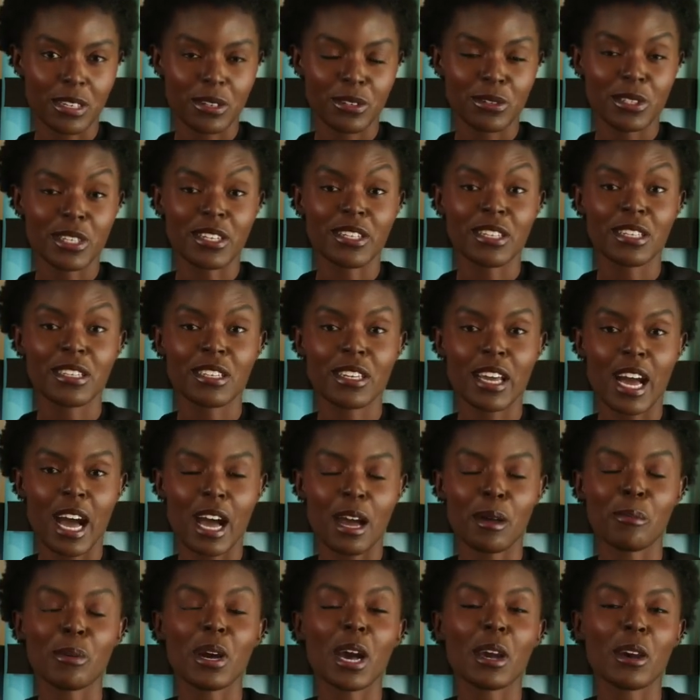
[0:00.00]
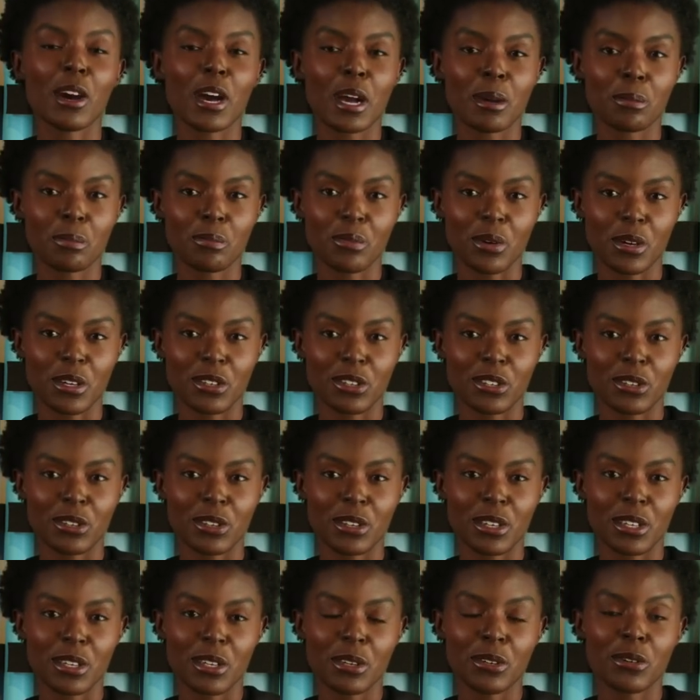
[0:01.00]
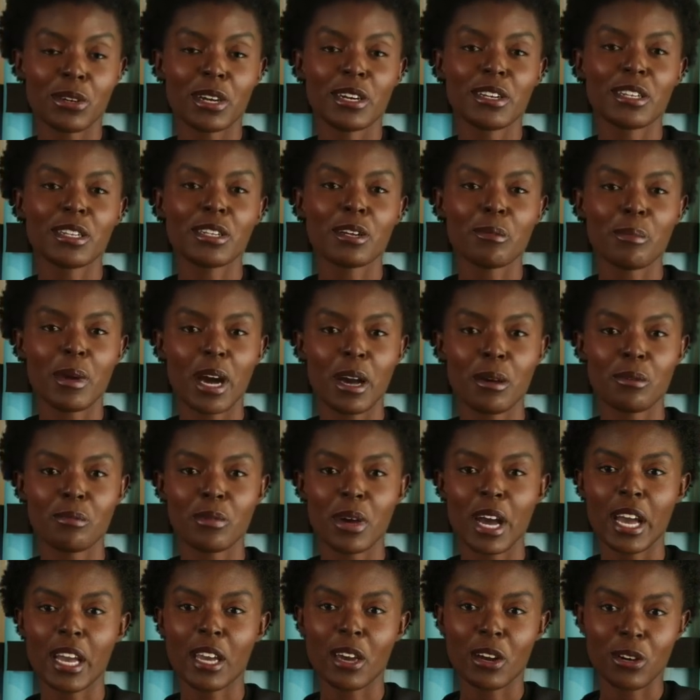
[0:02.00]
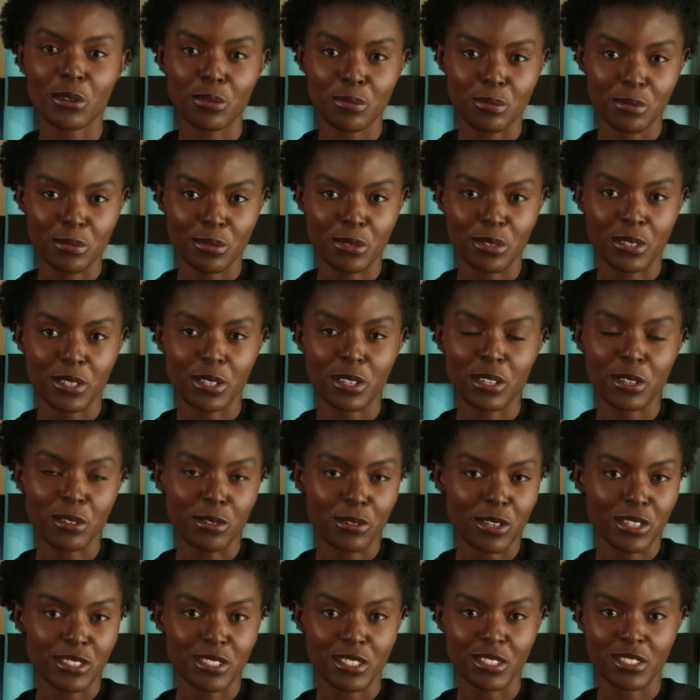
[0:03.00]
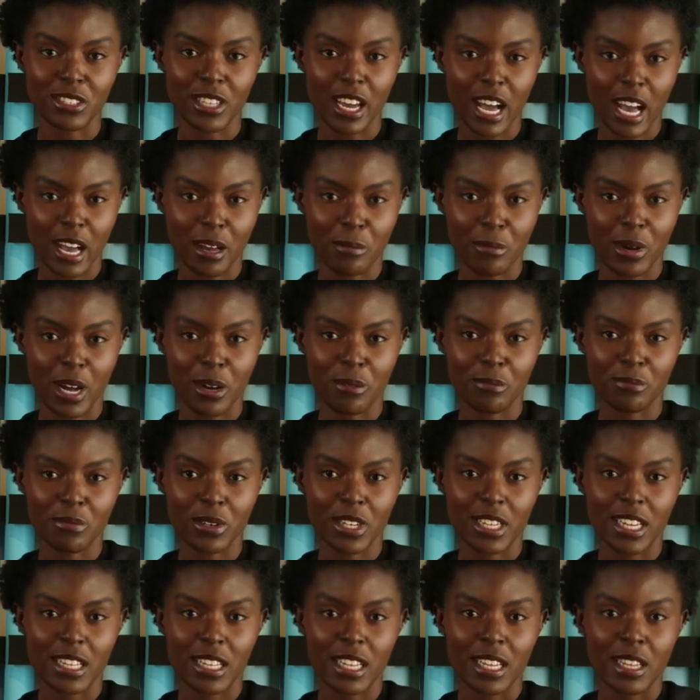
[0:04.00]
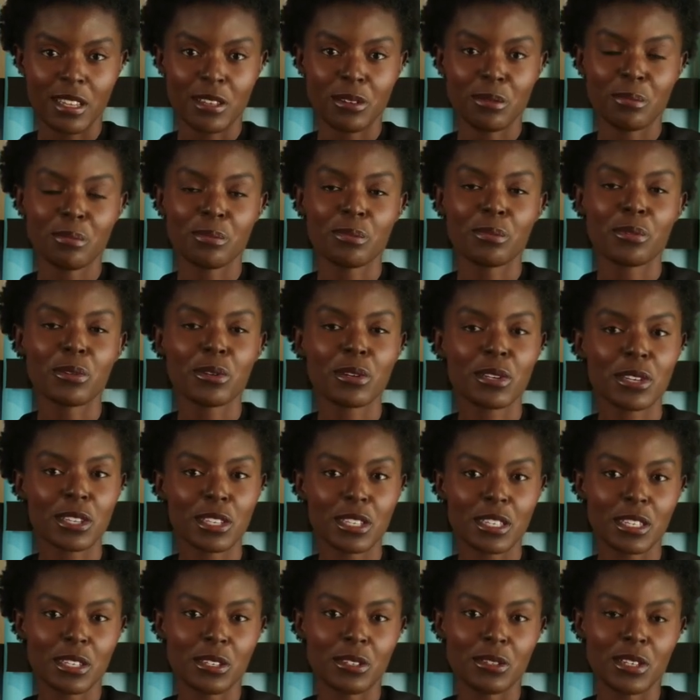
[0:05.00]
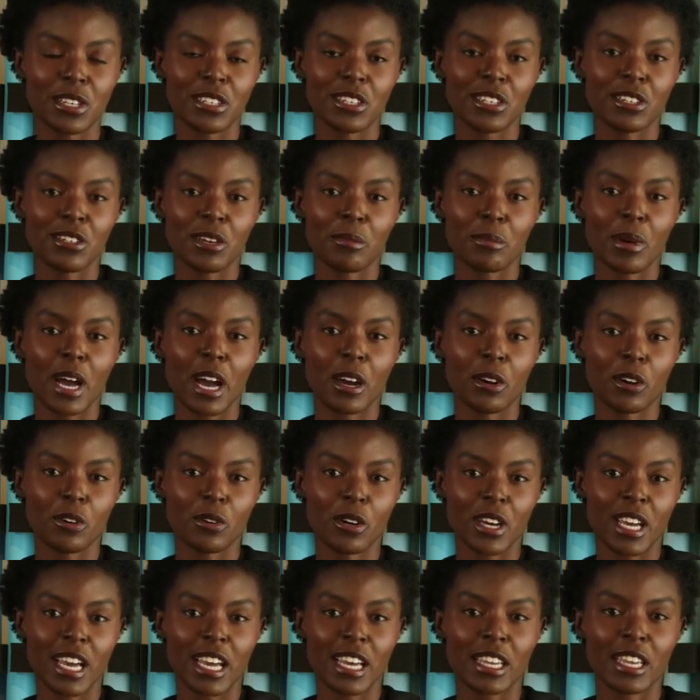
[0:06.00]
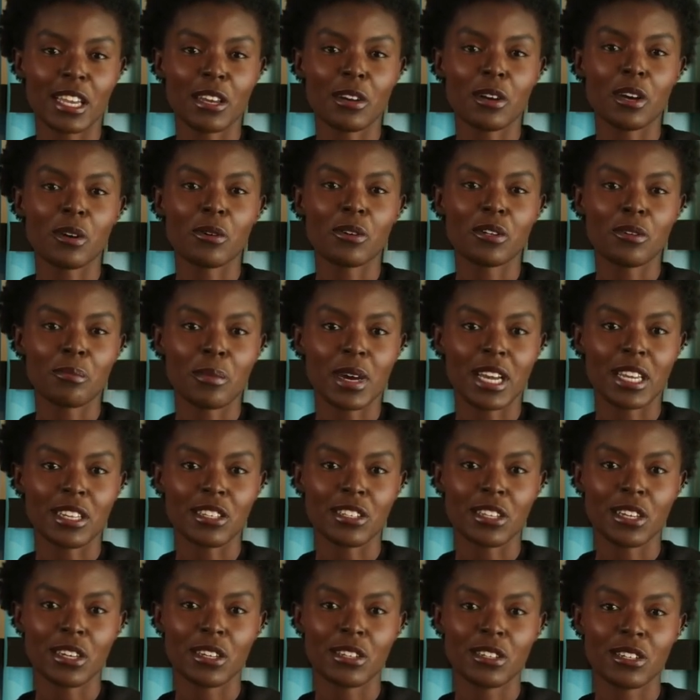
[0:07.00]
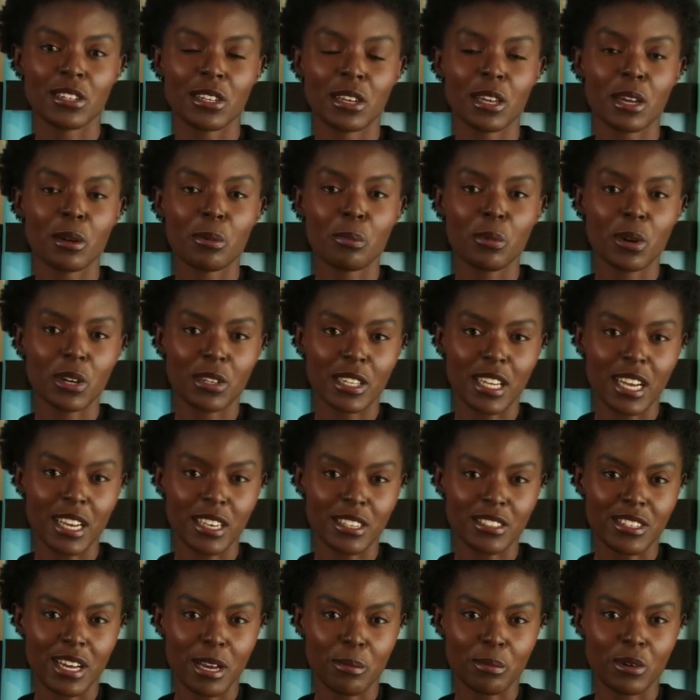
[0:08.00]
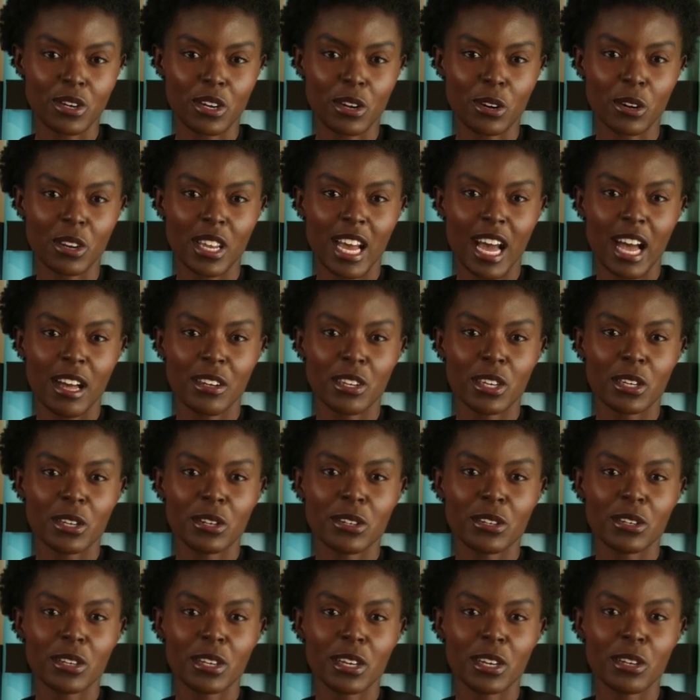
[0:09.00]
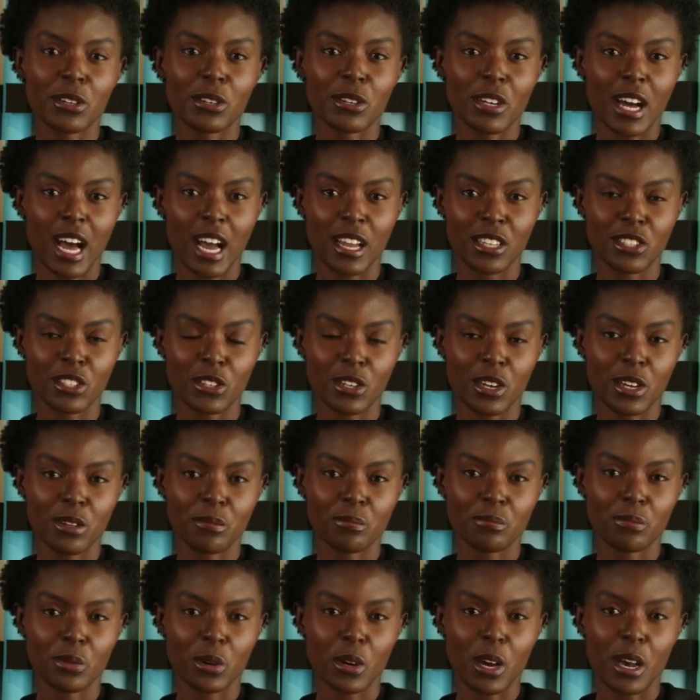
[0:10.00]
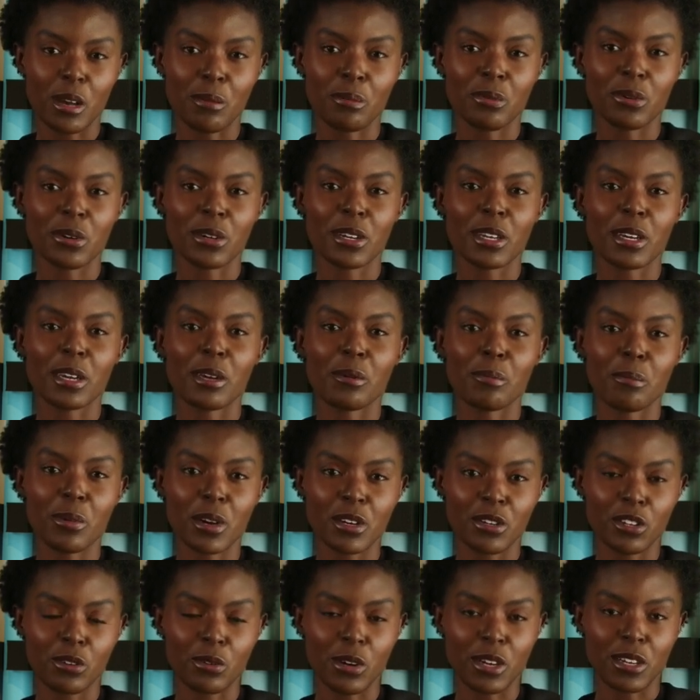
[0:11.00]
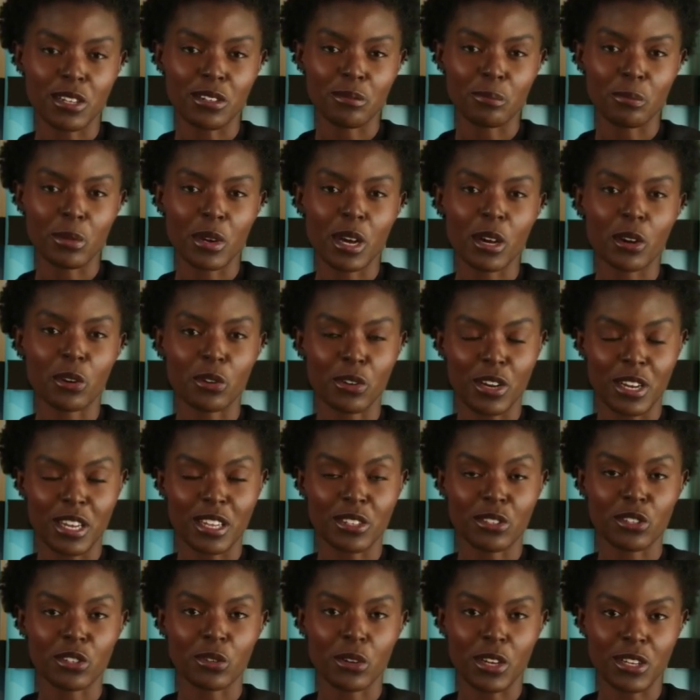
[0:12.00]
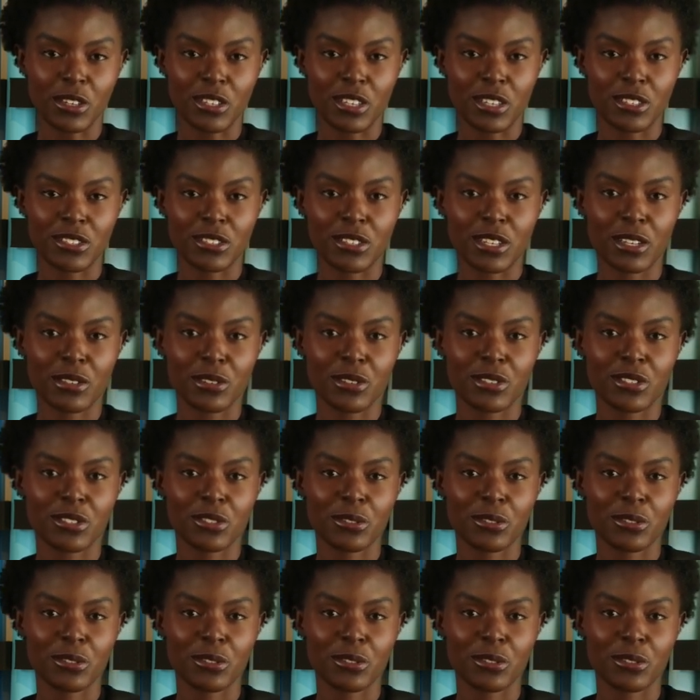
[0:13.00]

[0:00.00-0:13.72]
This is not about comfort. This is about fire. This is not about fitting in. This is about creating new spaces where the exceptional gather, not to conform, but to explode into existence.